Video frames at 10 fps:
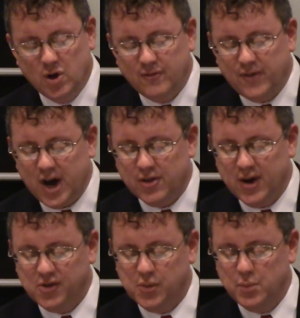Father
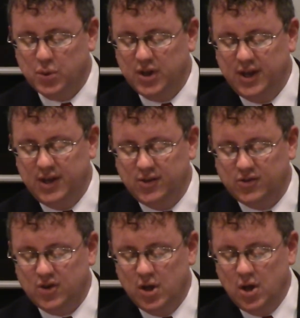has been
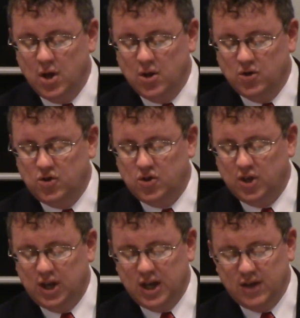pleased to
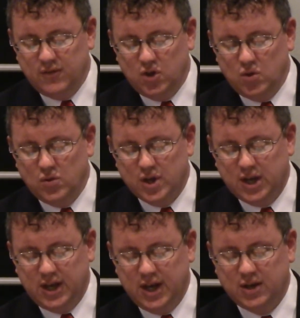give you the
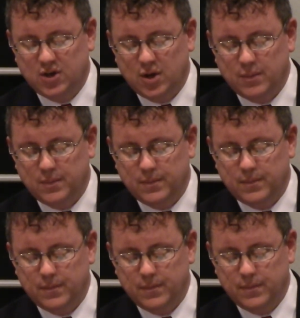kingdom.
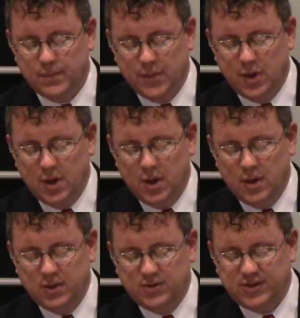
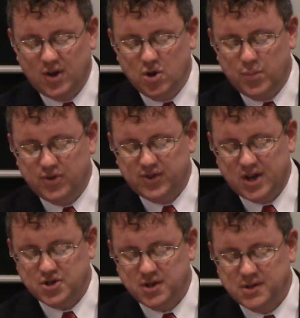Sell your
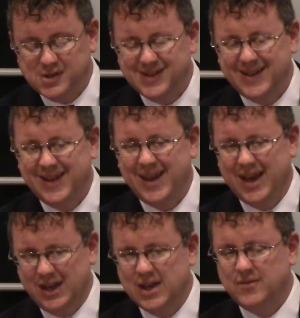possessions
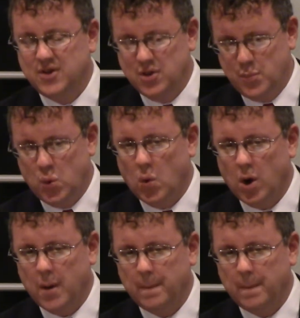and give to the poor.